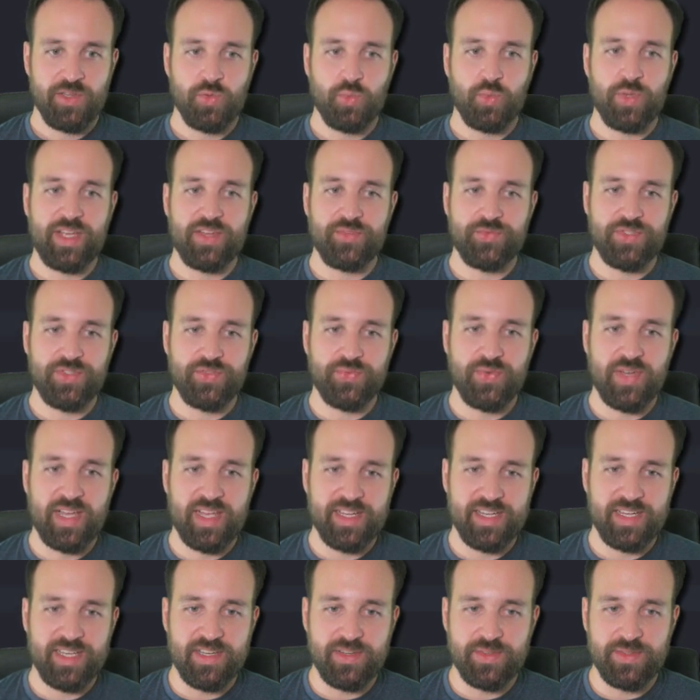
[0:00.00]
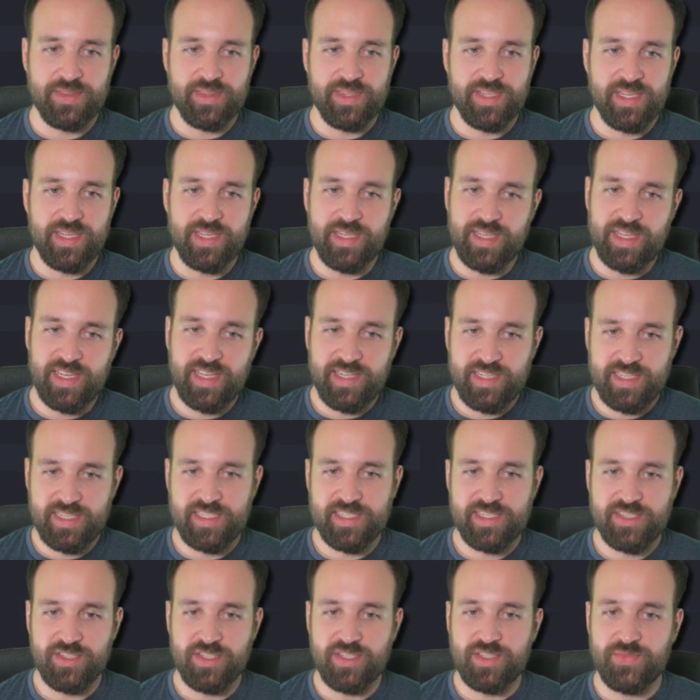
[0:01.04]
we have to find out the
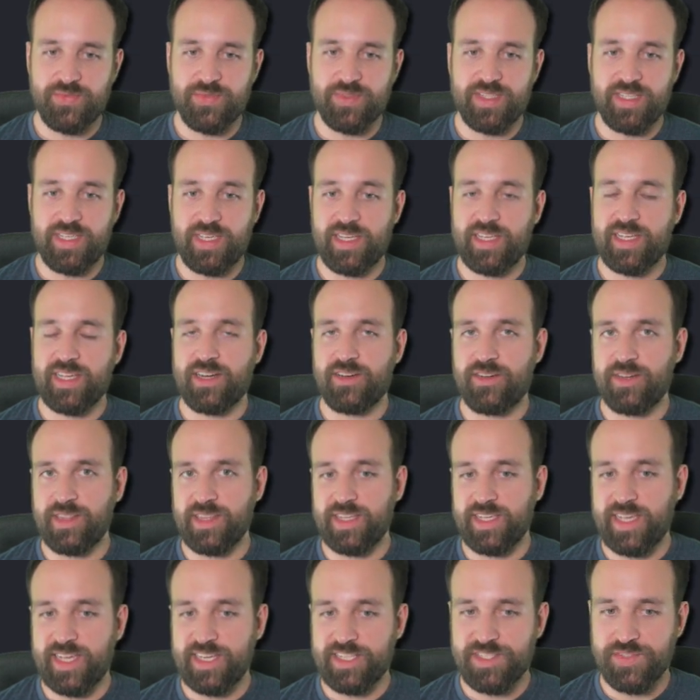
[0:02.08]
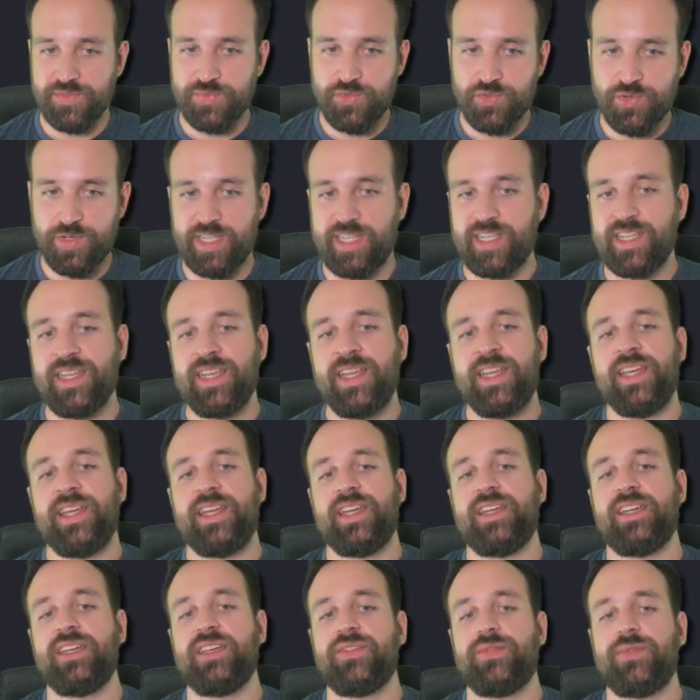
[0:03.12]
index of the currently active track.
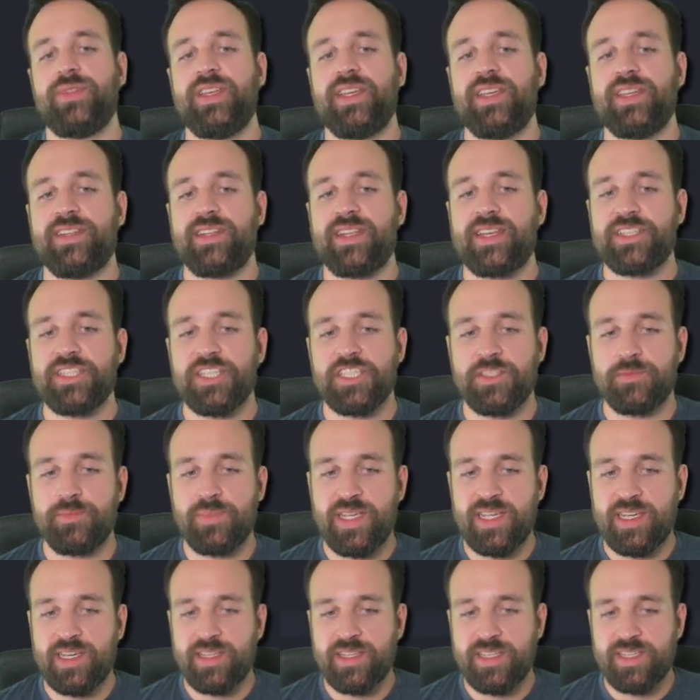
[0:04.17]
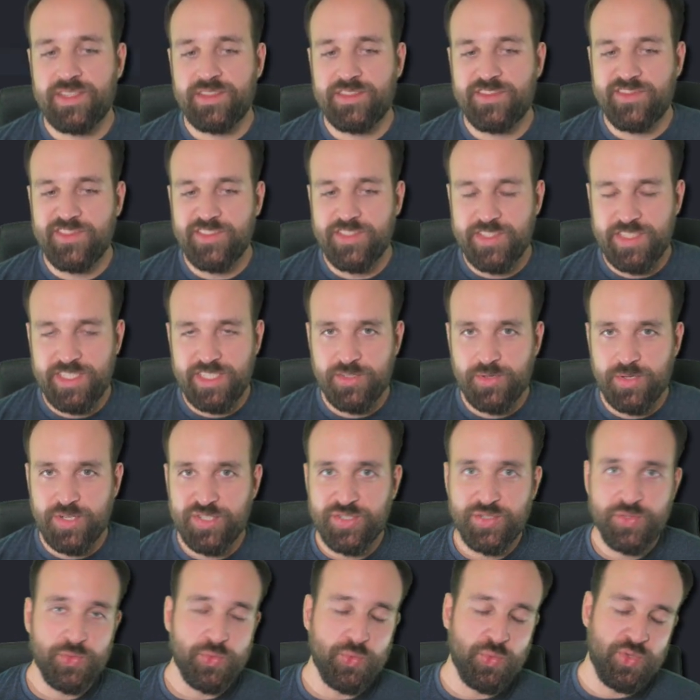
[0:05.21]
If the index is bigger than
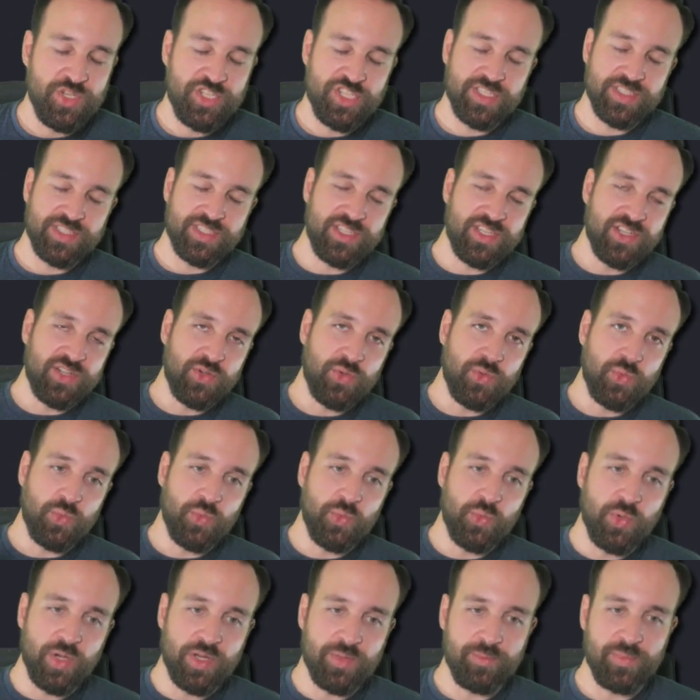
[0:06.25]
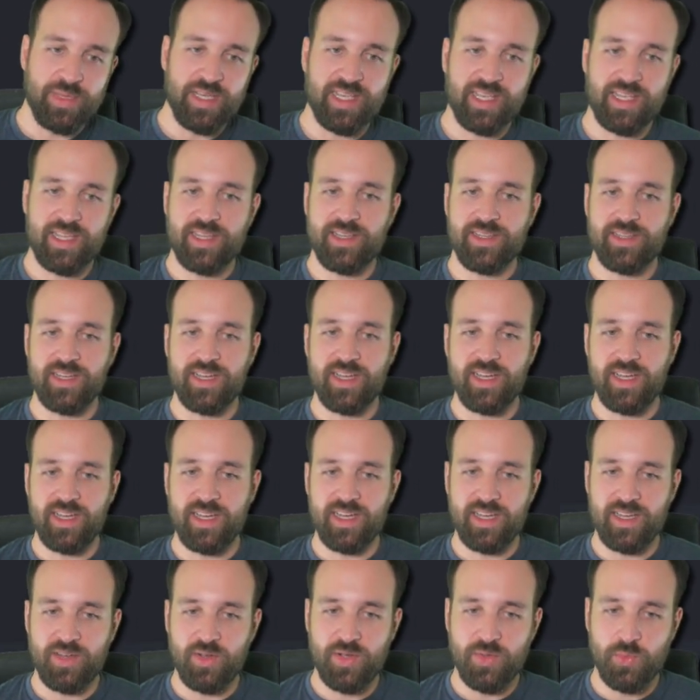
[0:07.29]
zero, we just go one back,
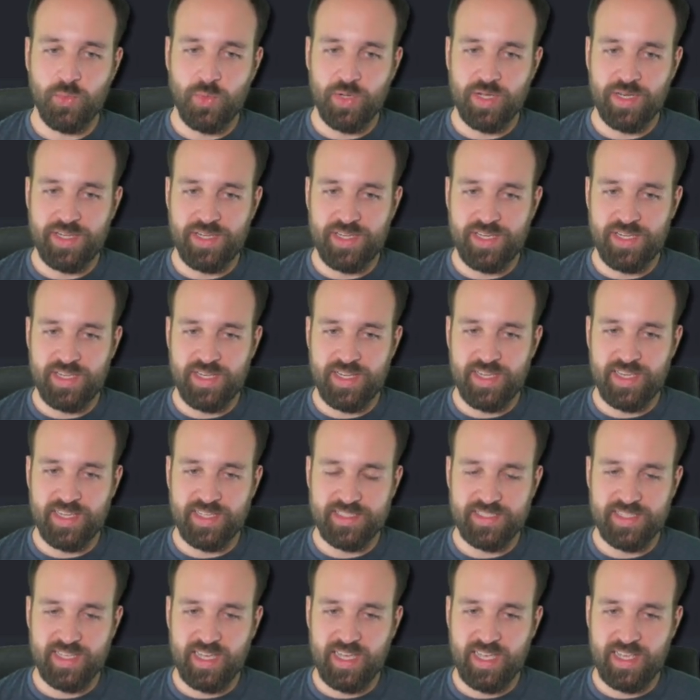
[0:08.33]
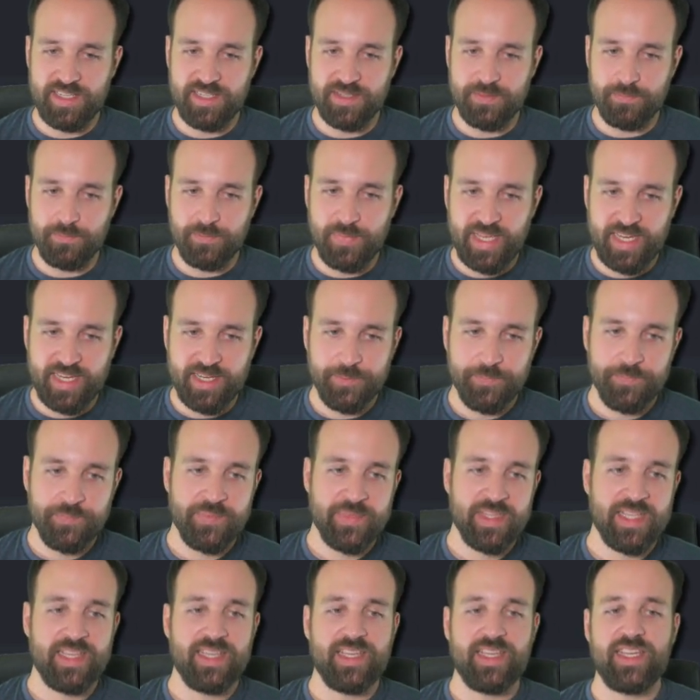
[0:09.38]
uh, one index item back.
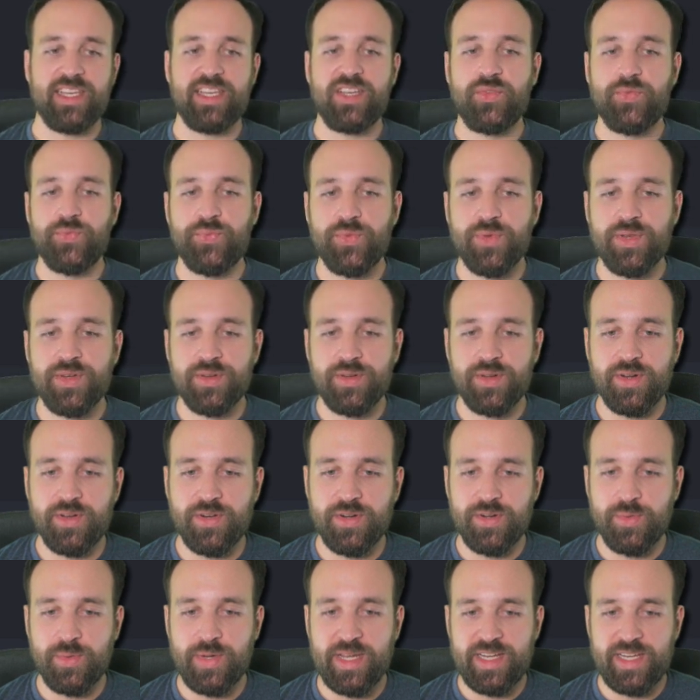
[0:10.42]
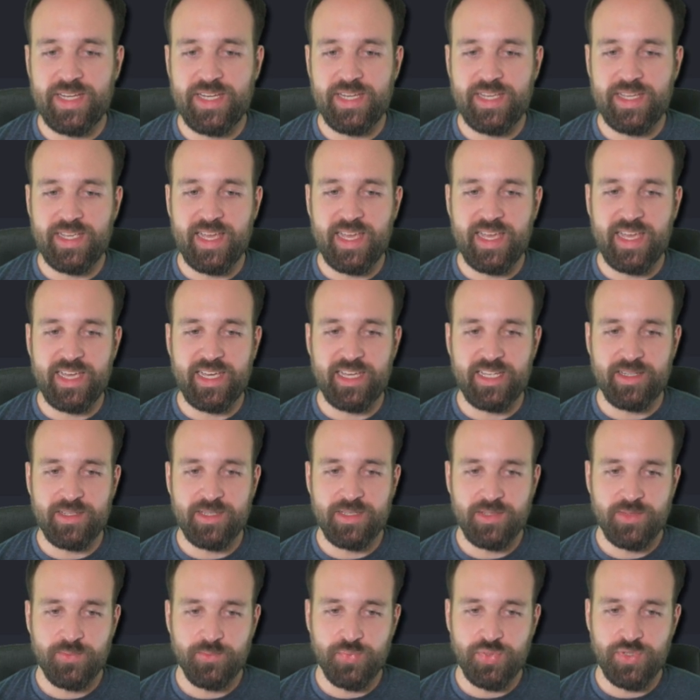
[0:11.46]
If we're already at
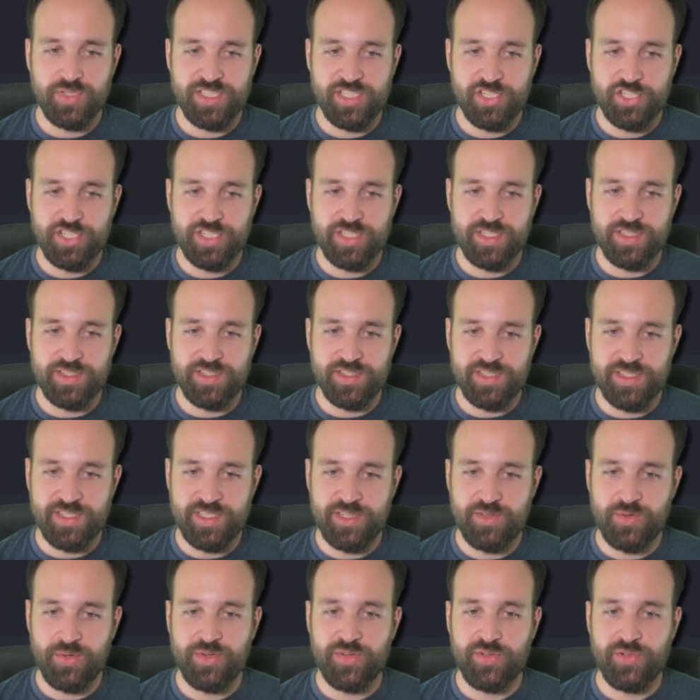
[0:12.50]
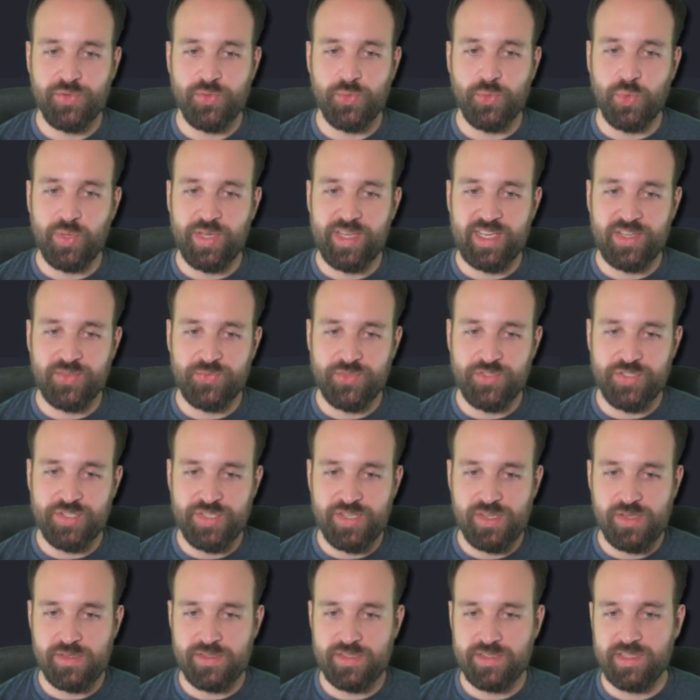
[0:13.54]
position zero, we have to
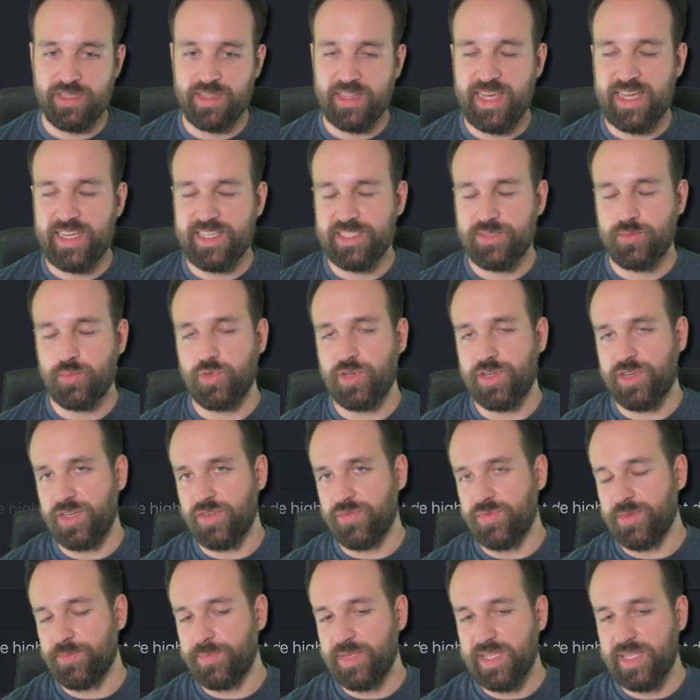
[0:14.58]
use the last one of the